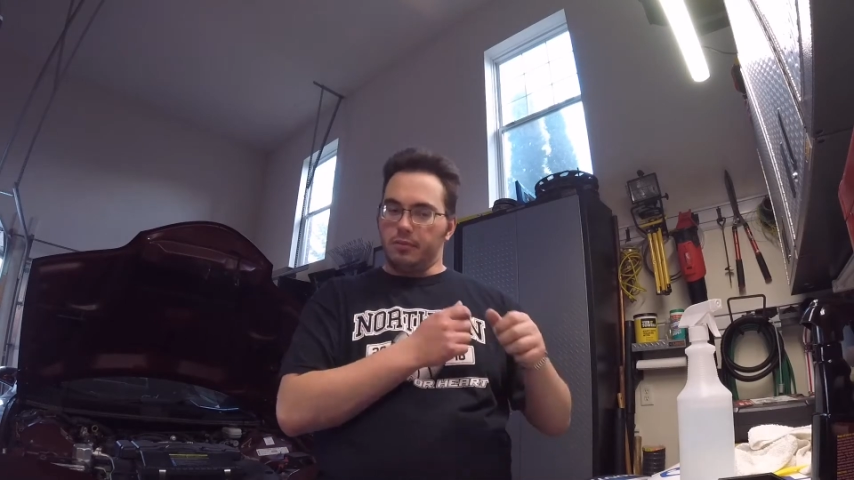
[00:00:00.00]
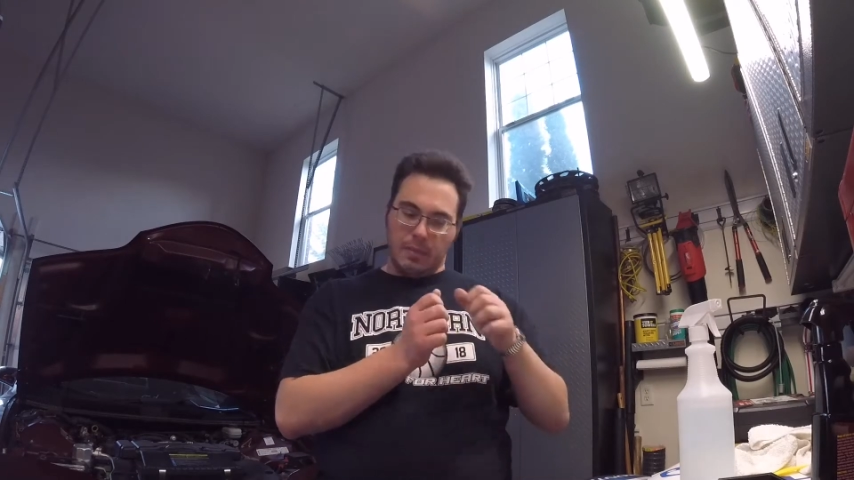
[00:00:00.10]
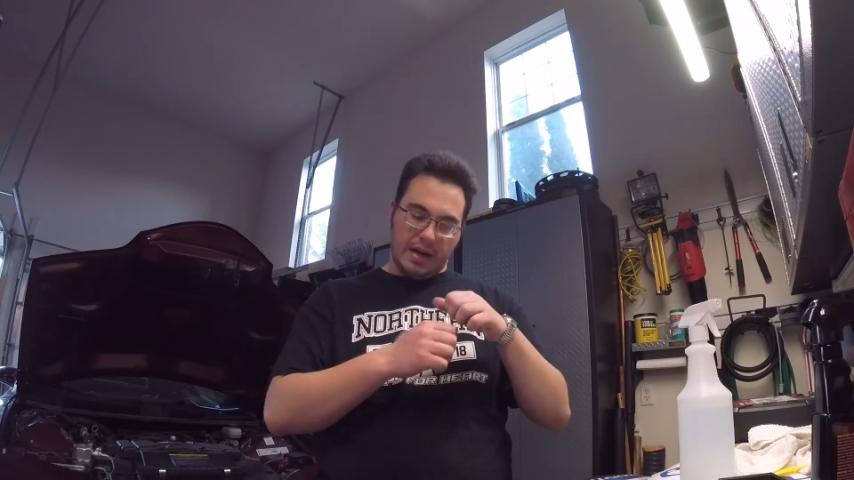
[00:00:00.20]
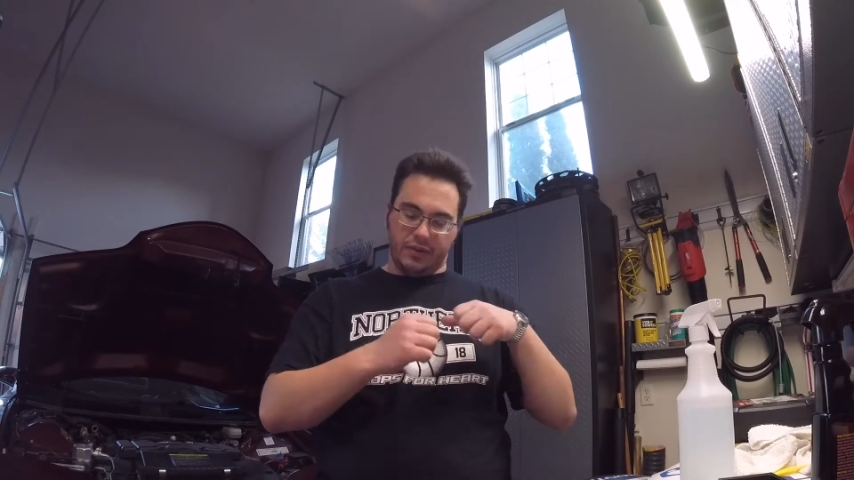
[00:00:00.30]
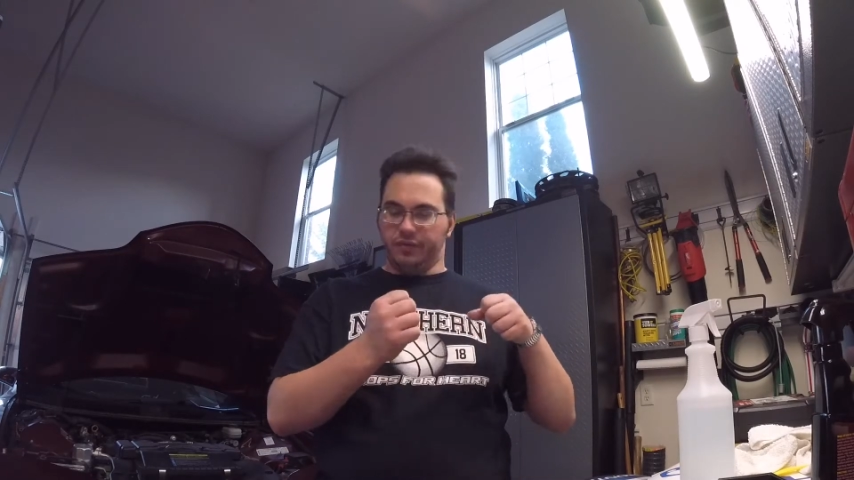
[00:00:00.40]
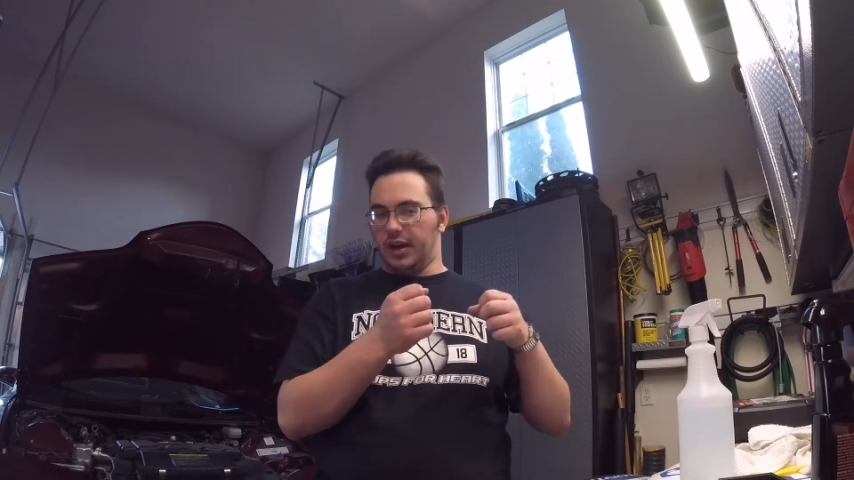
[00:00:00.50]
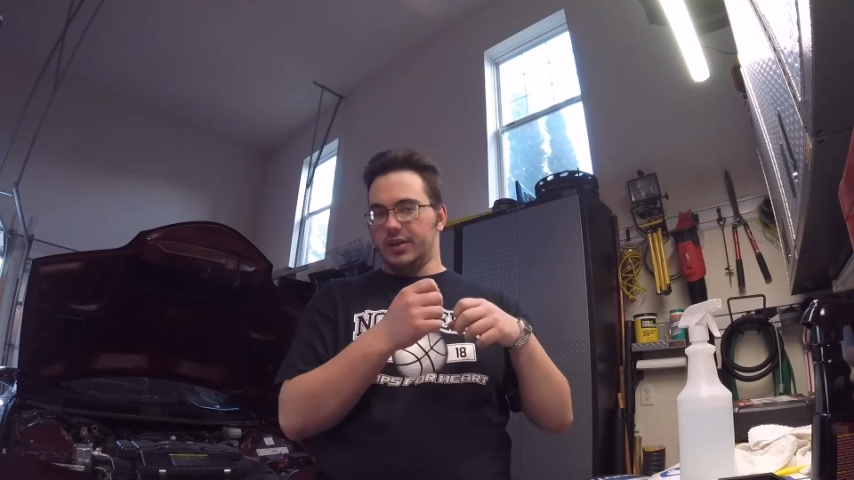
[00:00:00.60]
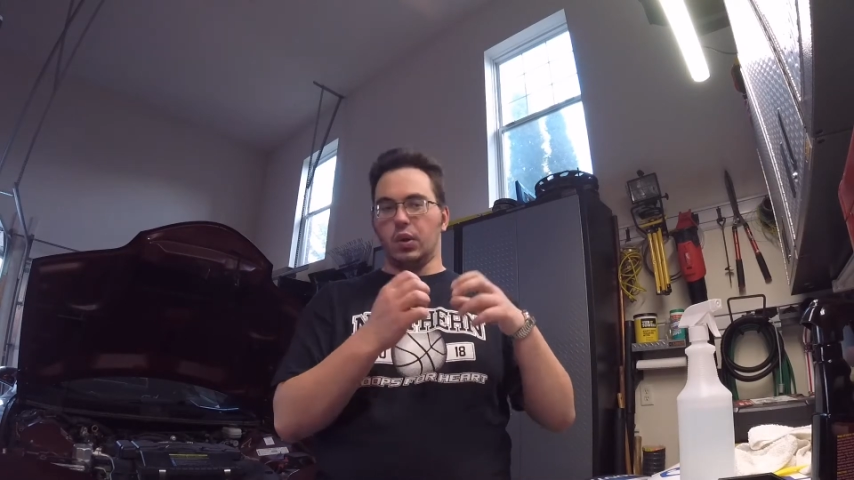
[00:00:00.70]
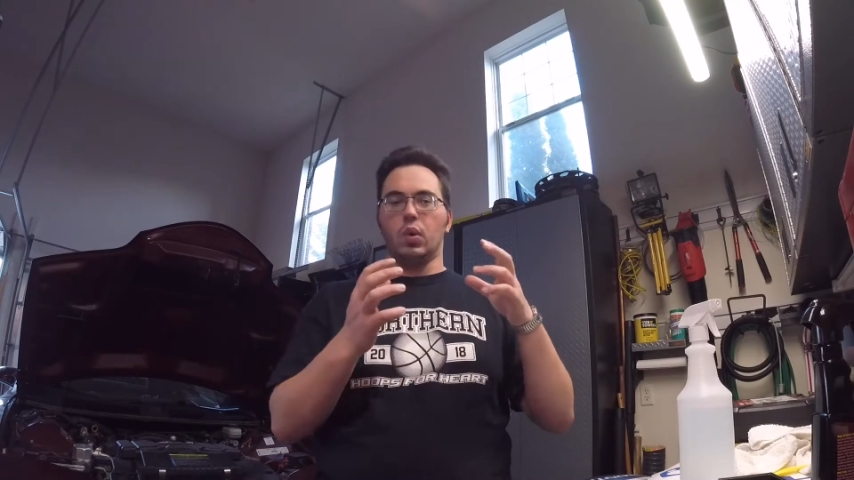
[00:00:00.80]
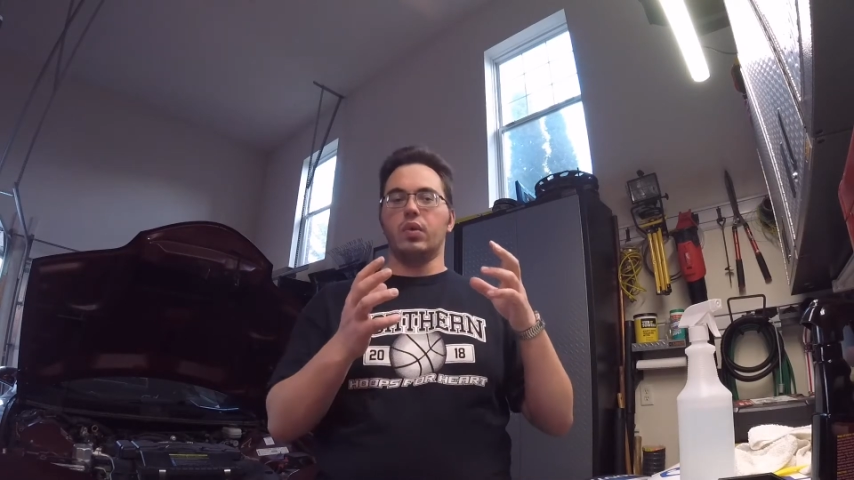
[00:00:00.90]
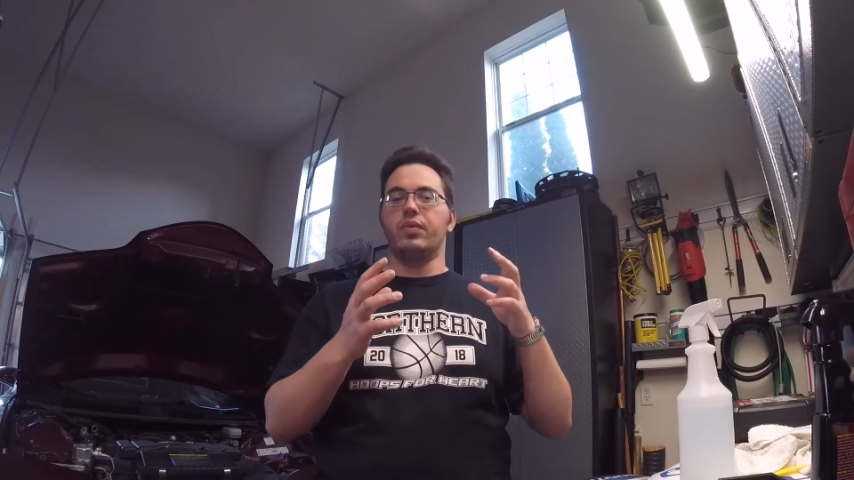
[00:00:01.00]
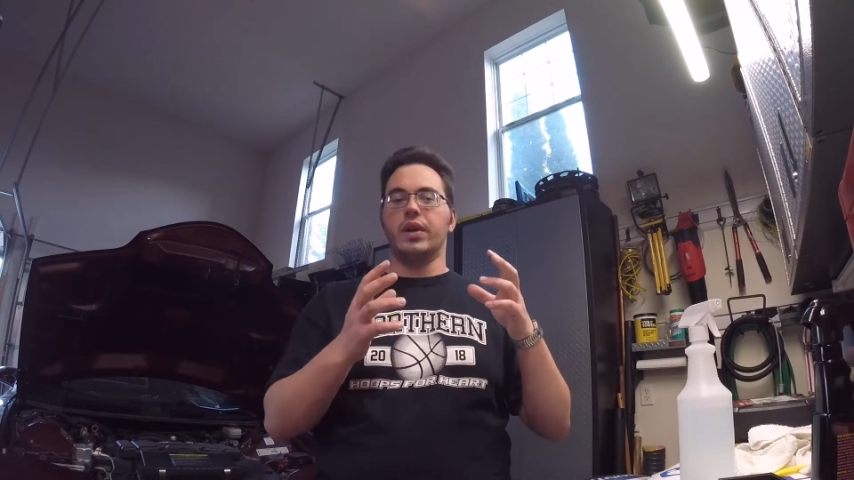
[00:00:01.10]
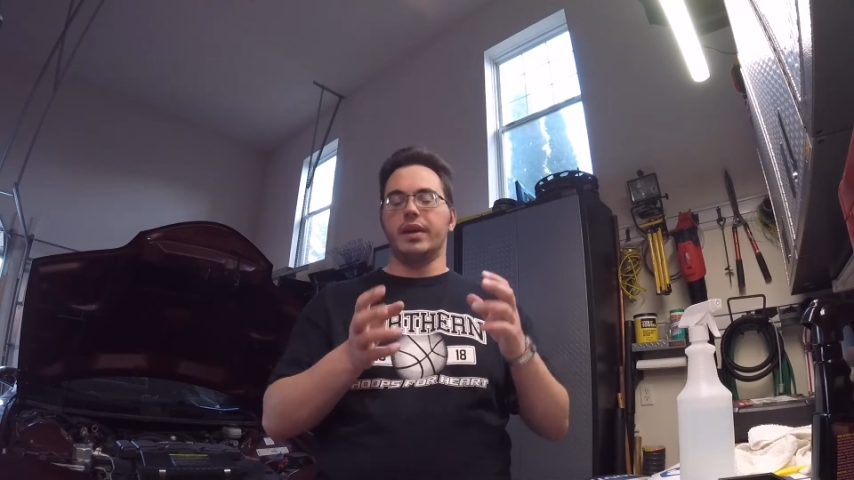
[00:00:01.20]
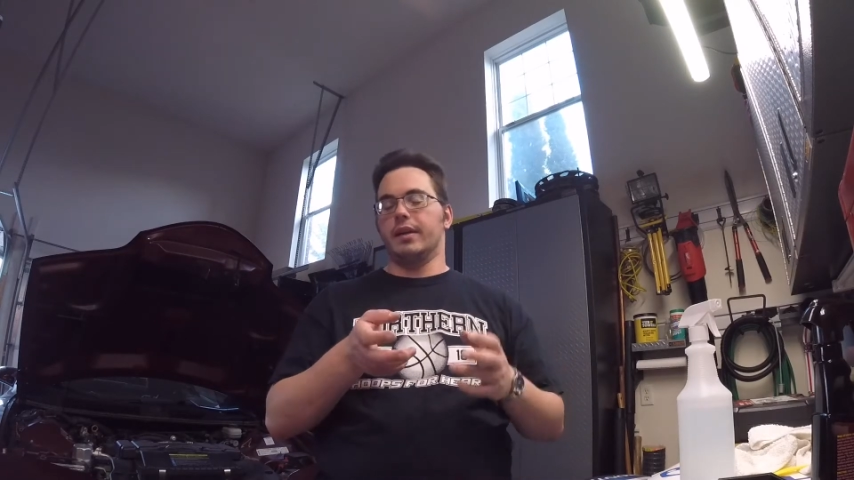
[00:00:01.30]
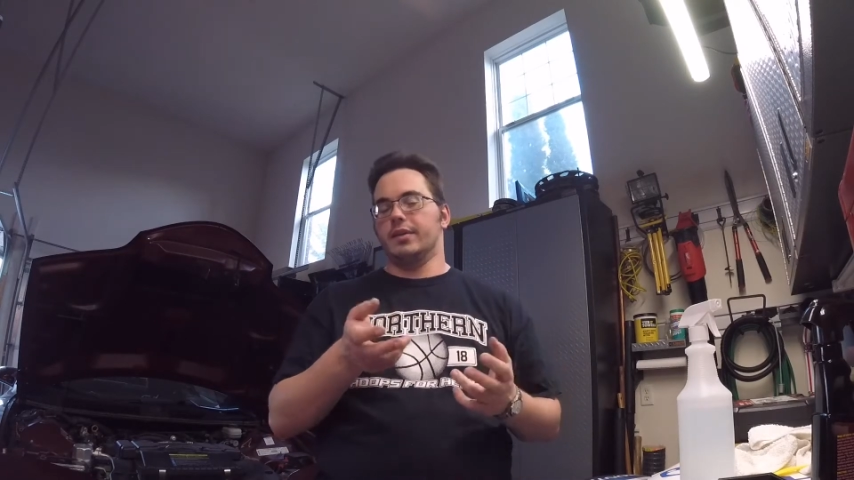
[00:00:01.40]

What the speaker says: modified the whole thing,